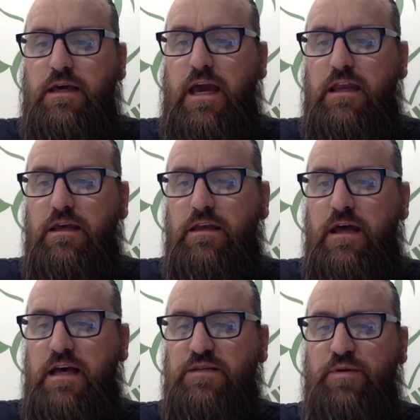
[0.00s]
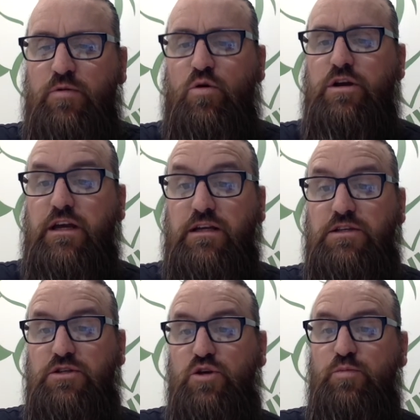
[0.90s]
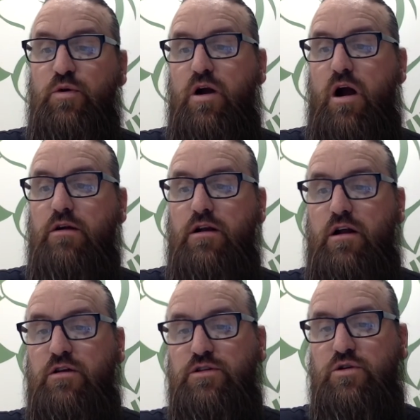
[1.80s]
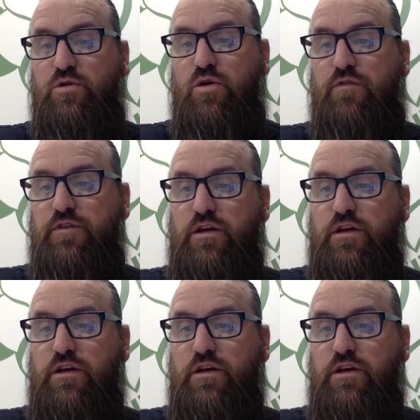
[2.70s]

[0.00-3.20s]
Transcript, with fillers: Caden has been working super hard at our school over